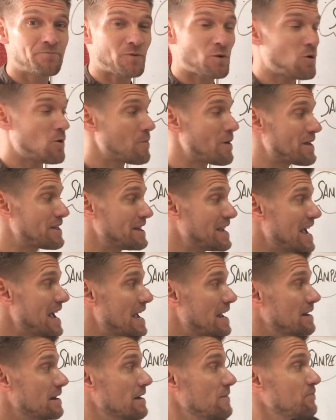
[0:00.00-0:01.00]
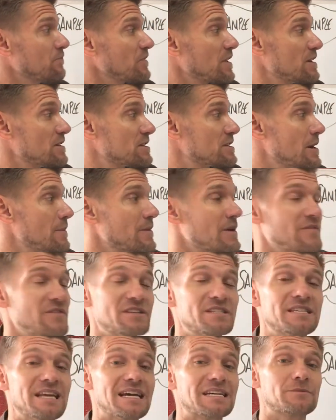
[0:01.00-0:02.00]
well, by the end, the summative
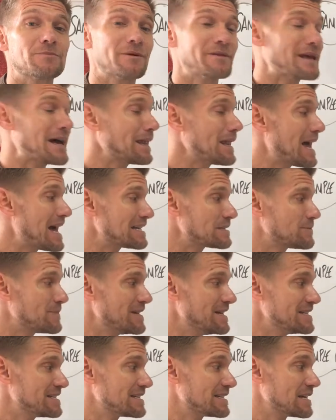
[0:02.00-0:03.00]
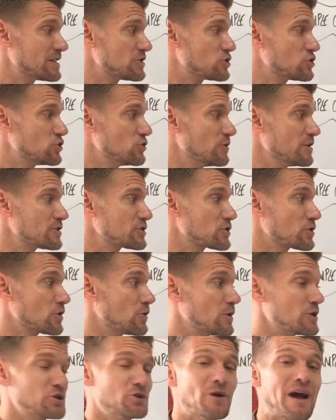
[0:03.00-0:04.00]
assessment, that last piece, is that students are
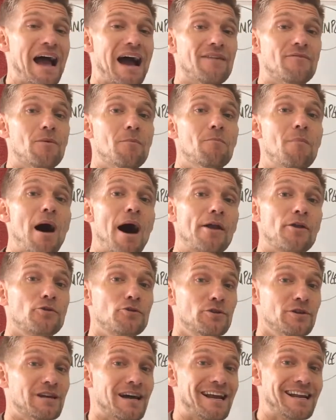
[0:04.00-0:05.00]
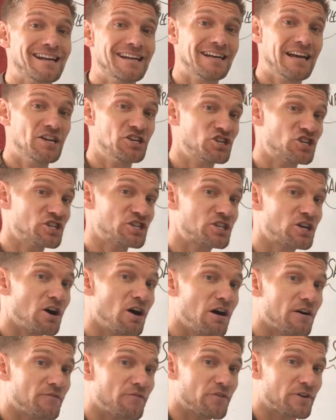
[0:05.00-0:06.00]
going to have a Model United Nations
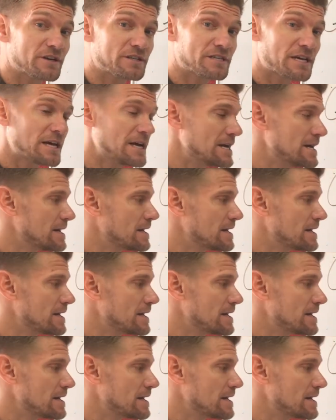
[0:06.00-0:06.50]
conference.